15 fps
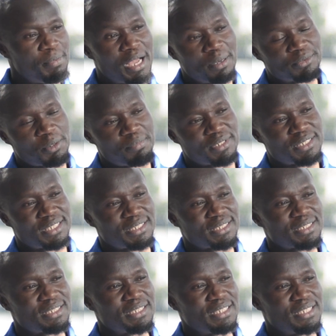it becomes a
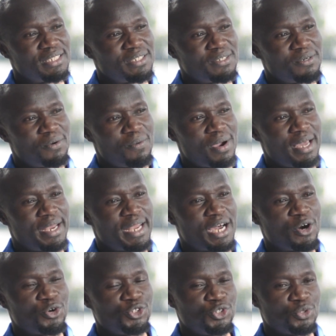business where
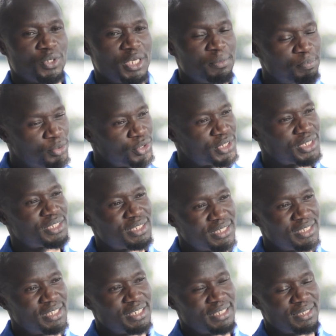now you input,
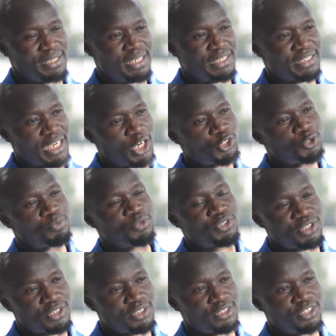there is
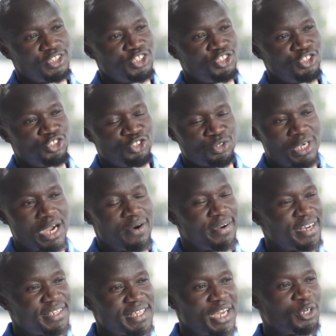output, you
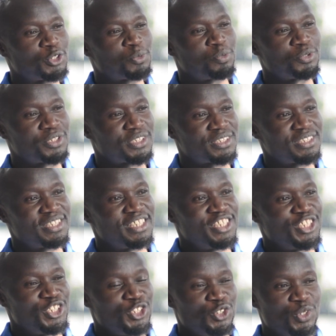gawana the output,
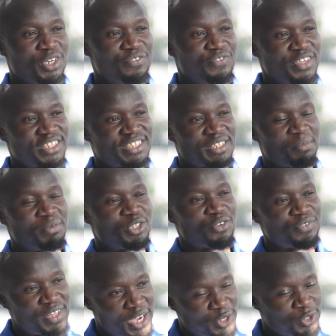you invest a bit
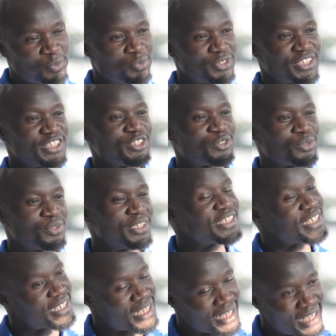of the output into
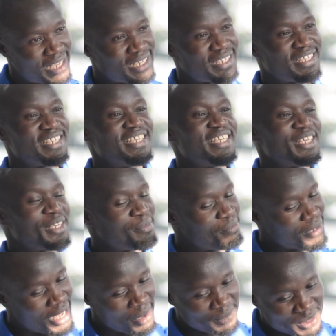each other again,
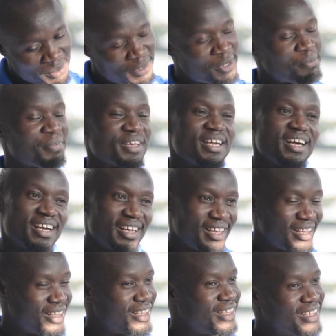becomes a bit bigger,
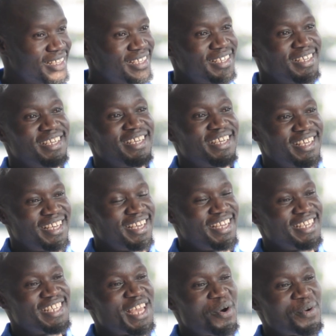
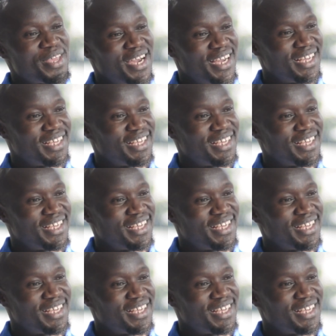and here we